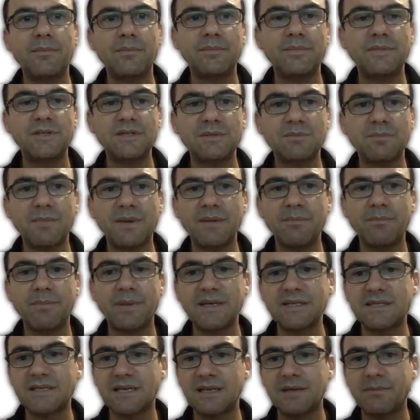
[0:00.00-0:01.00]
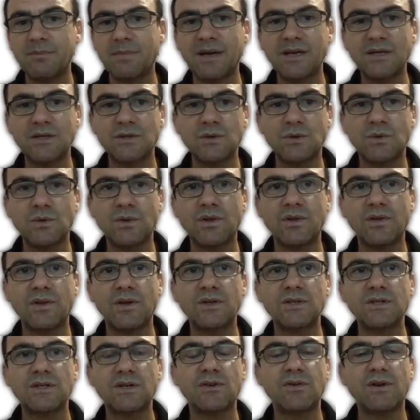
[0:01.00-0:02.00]
Just basically make sure that
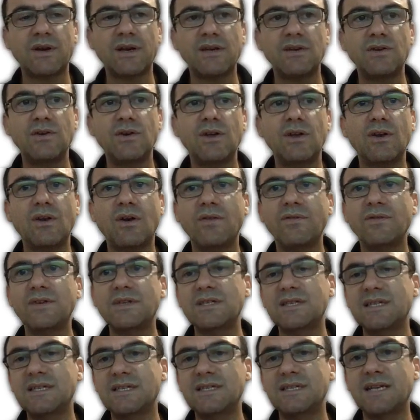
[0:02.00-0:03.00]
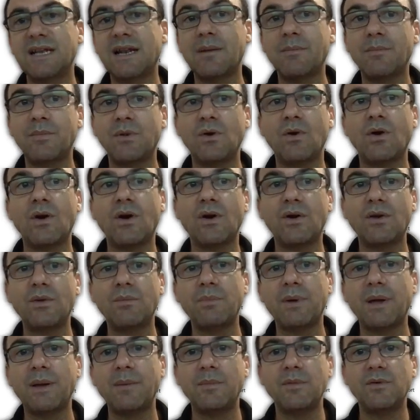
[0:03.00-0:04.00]
those are correct. You can obviously set up your own
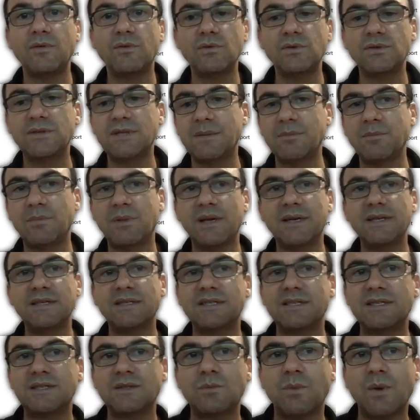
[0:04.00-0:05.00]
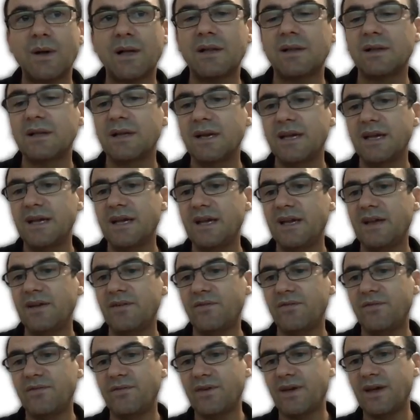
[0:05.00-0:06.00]
payment rule templates as well if
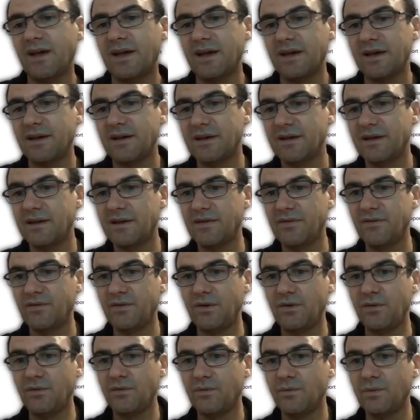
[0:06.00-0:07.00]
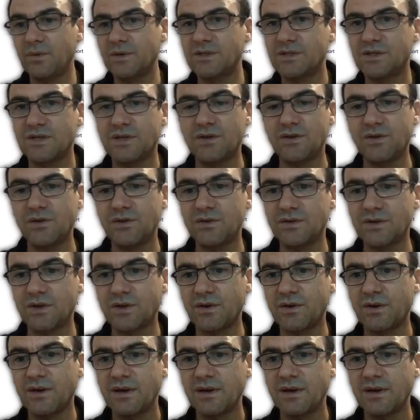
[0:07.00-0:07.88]
you wish to do so.